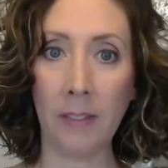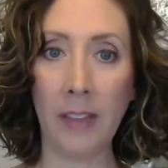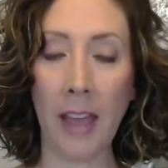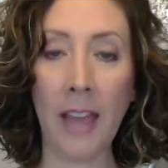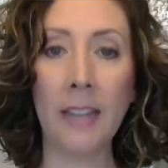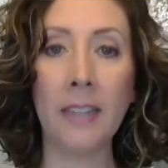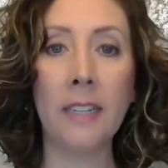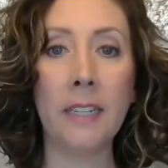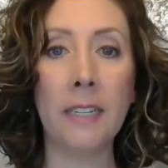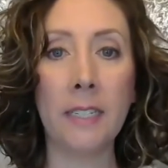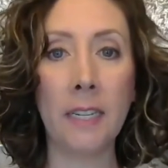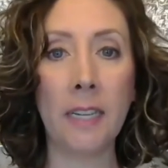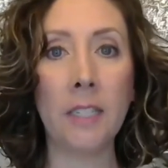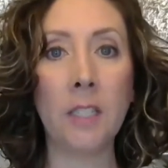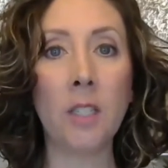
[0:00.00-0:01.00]
that
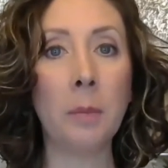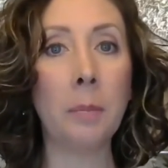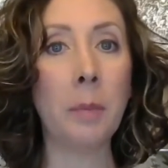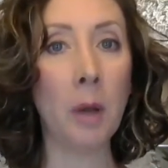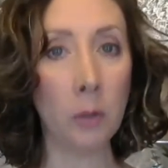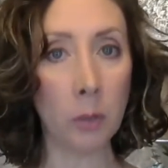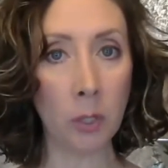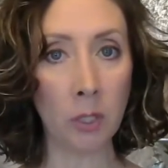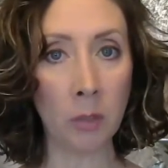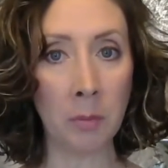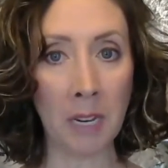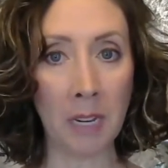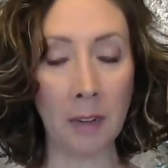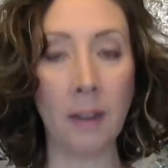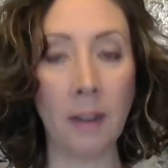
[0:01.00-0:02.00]
is supposed to
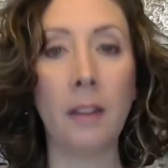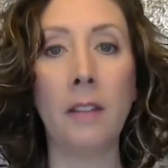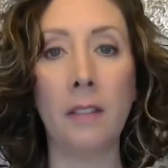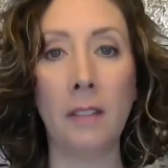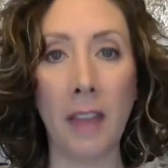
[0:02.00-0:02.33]
mean